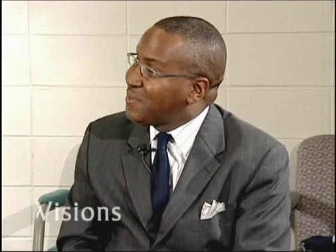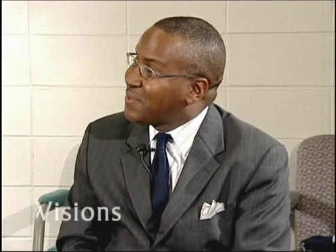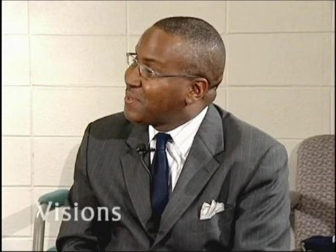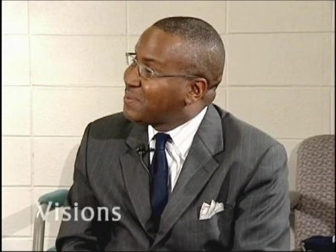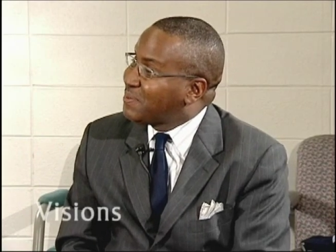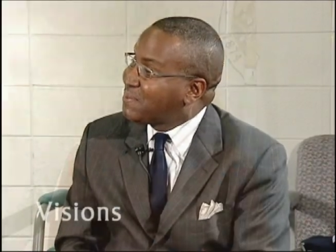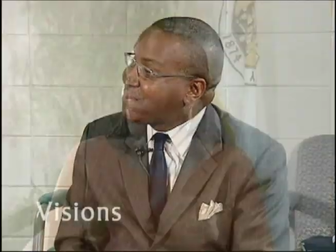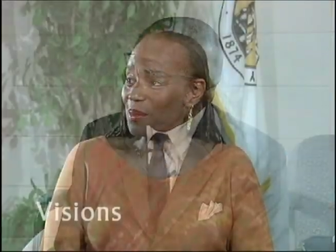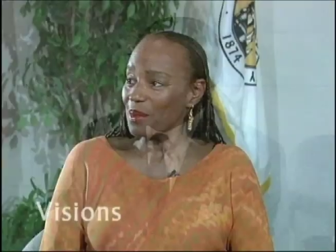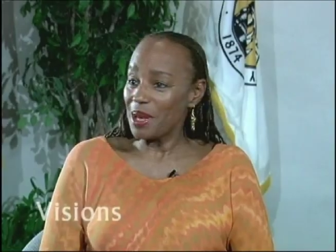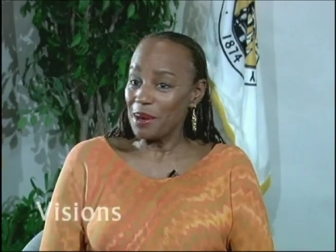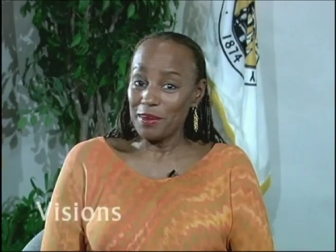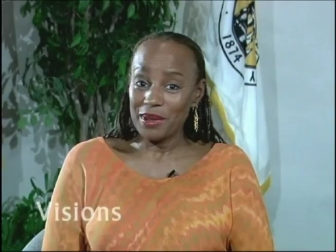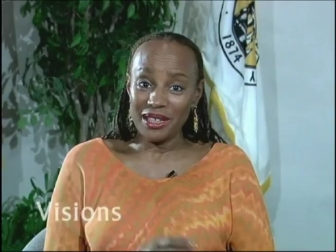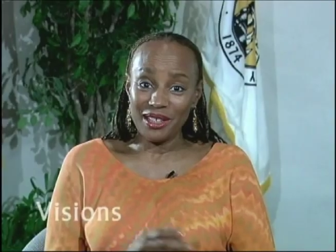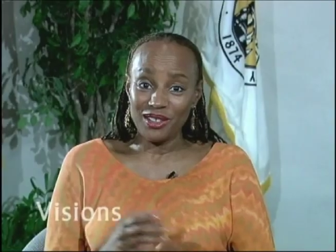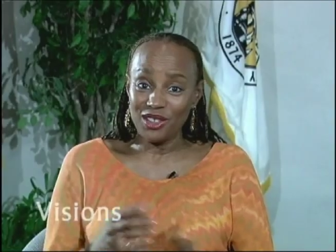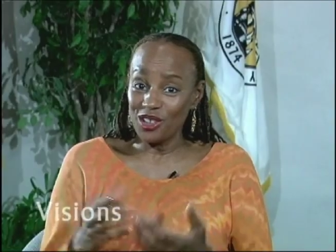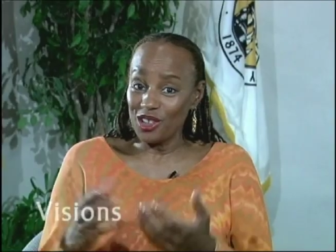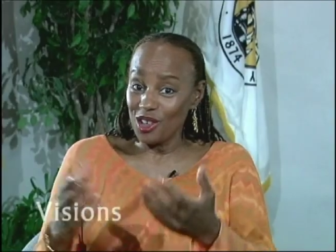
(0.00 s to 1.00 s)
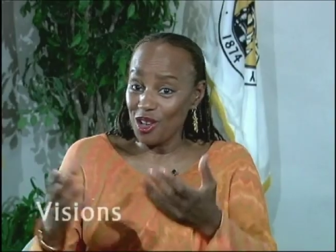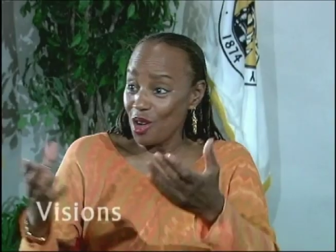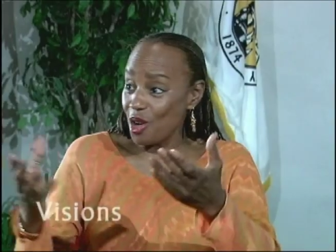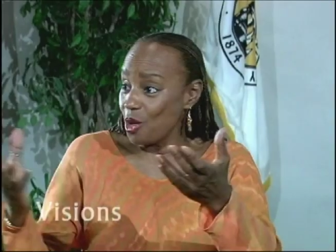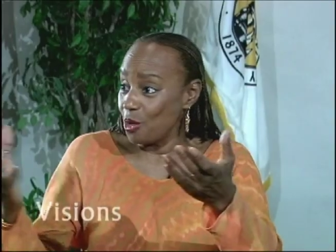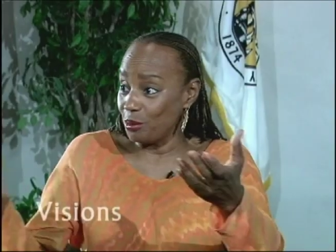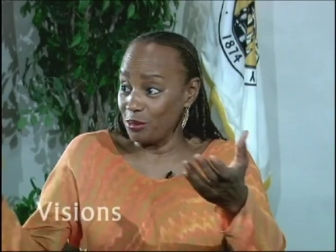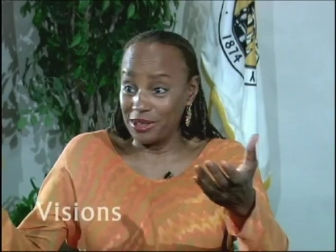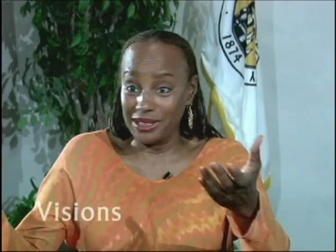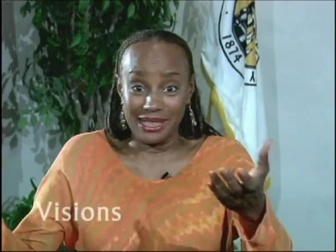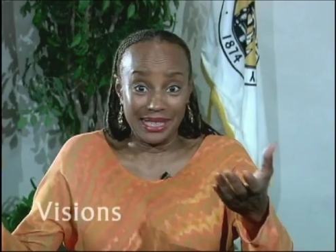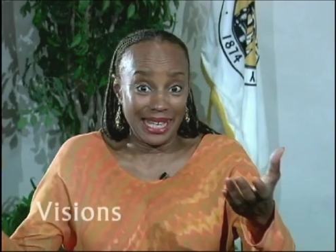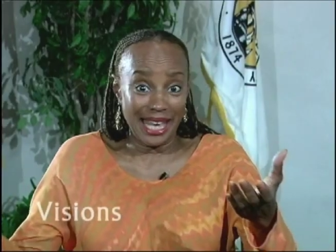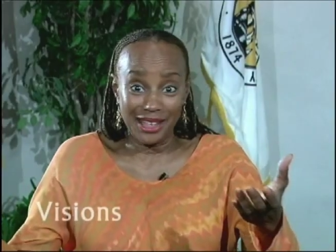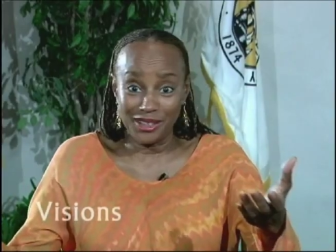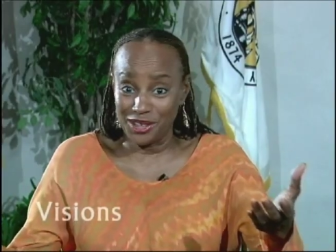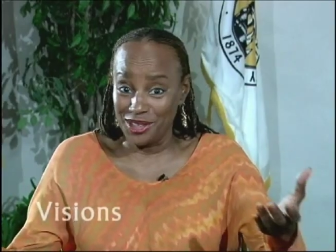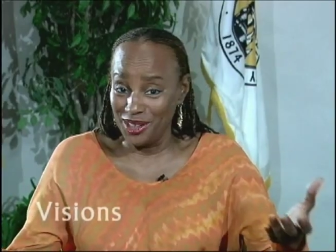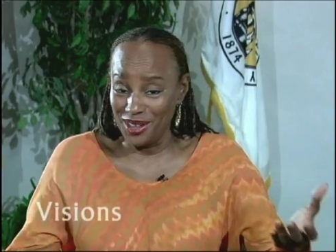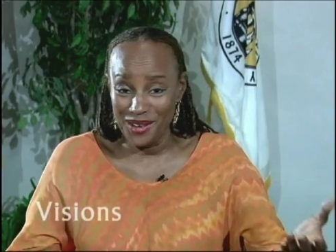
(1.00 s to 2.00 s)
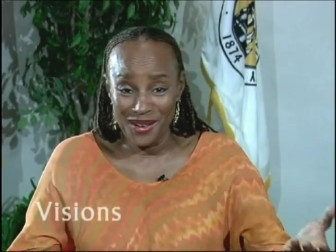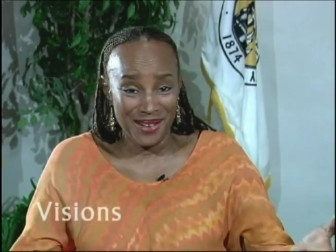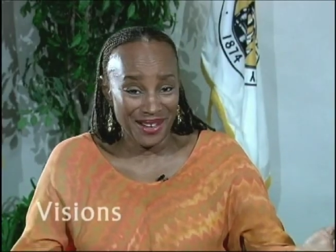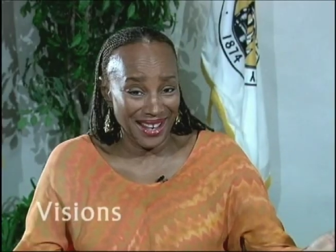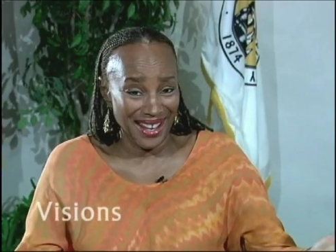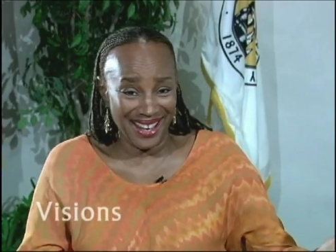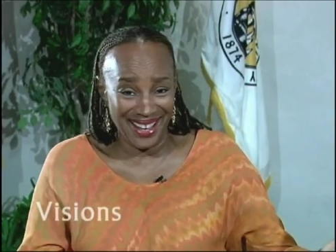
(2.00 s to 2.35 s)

I'll just tell you, I'm coming into your homes to get you.